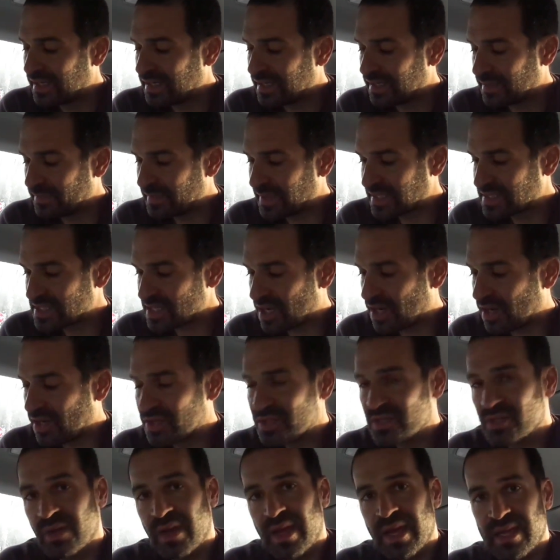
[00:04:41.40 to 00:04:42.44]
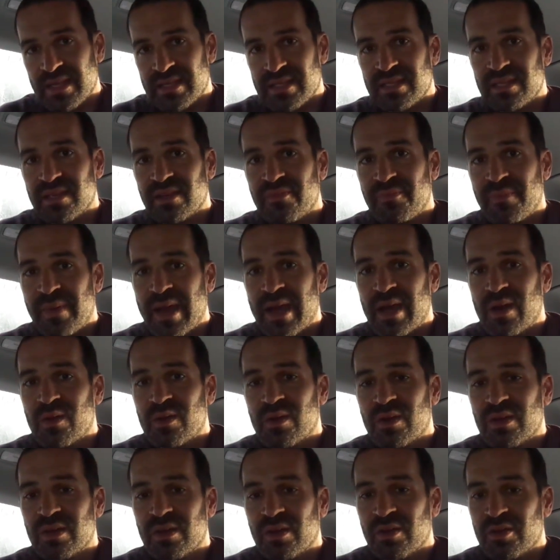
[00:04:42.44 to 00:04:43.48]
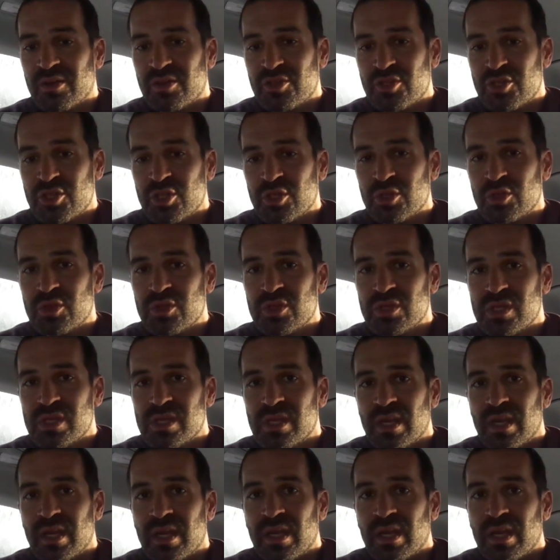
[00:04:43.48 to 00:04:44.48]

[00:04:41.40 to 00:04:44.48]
Um, it also has enough power or juice